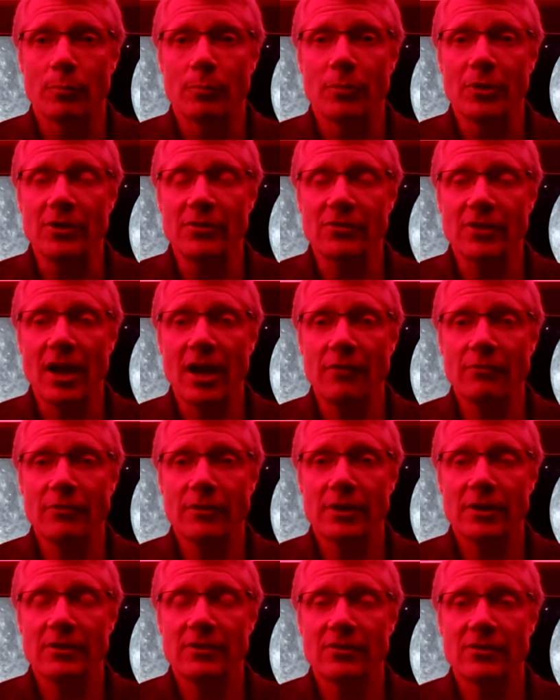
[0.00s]
be safe,
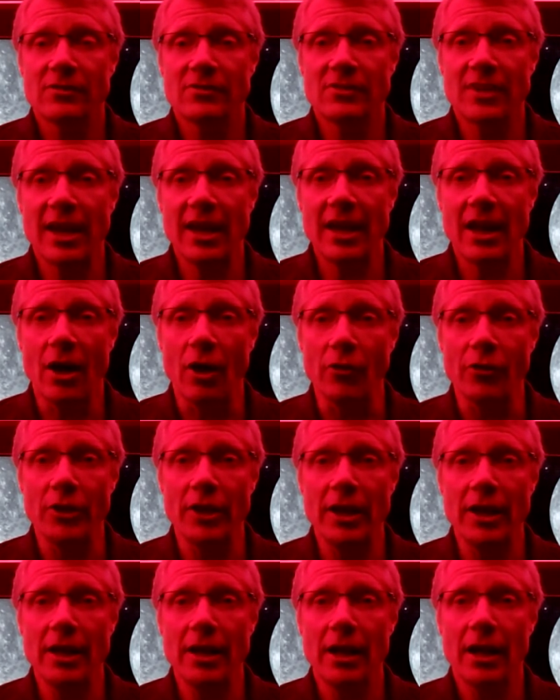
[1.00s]
stay
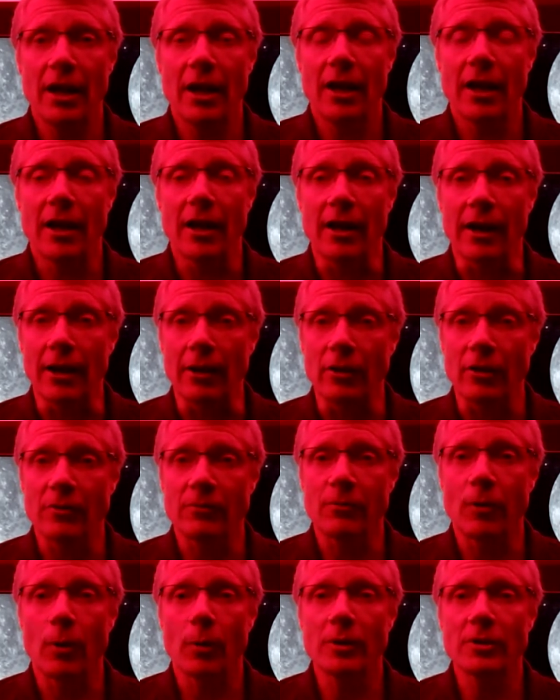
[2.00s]
healthy, and I look
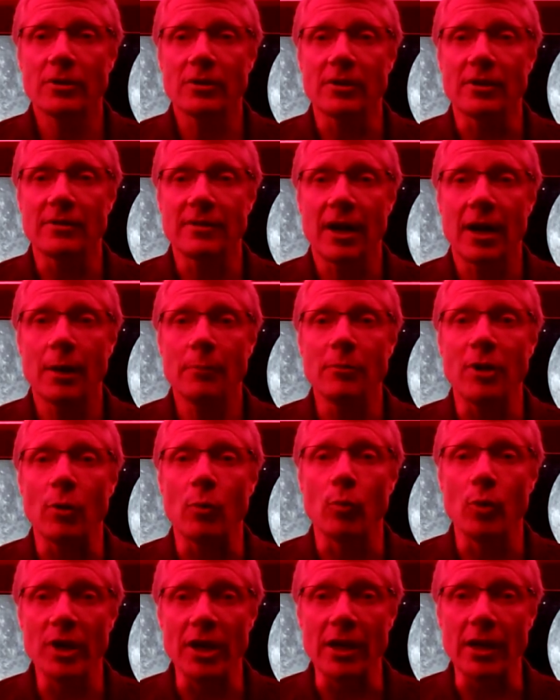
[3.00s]
forward to the time
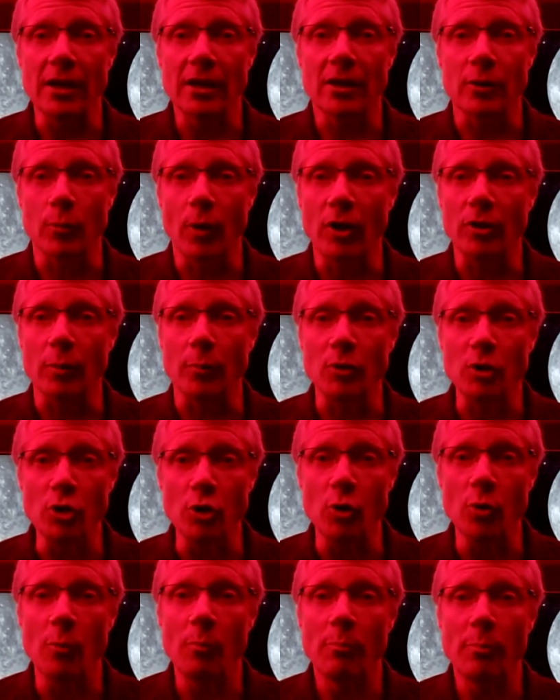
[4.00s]
that we can welcome
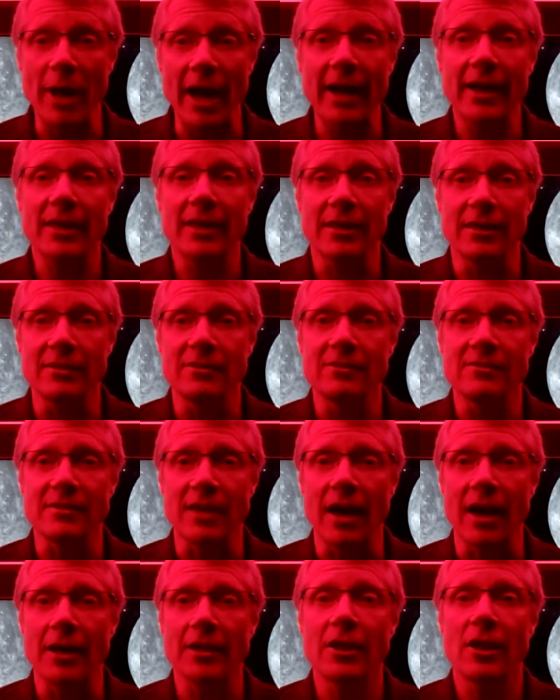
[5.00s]
you back
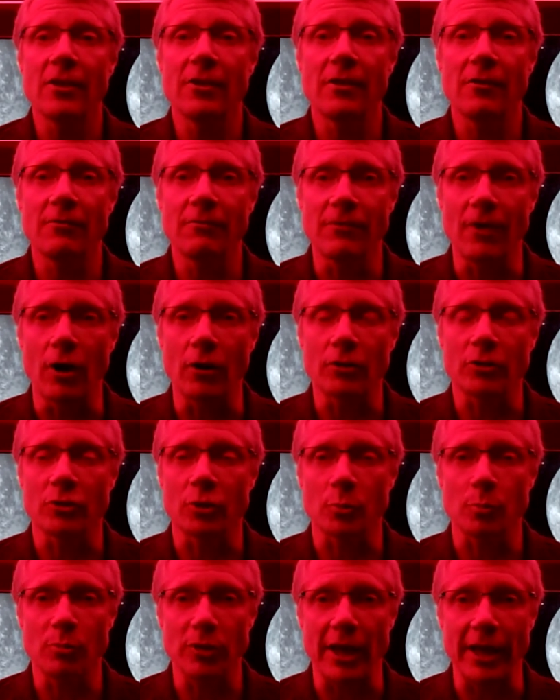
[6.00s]
inside the
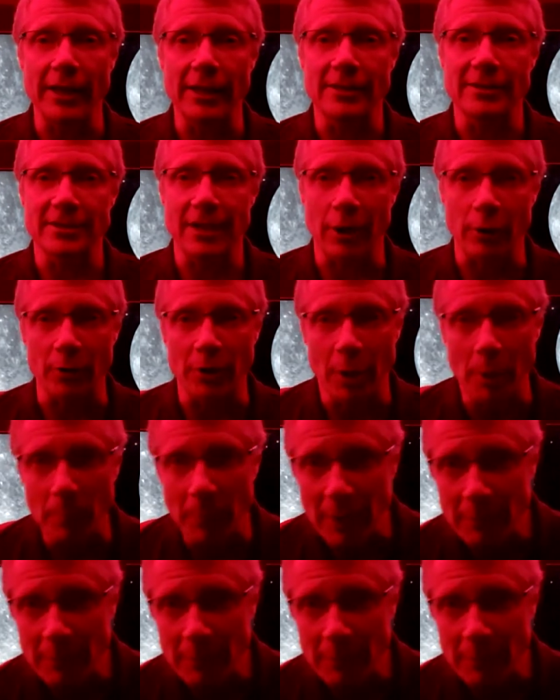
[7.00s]
Faulkner Planetarium.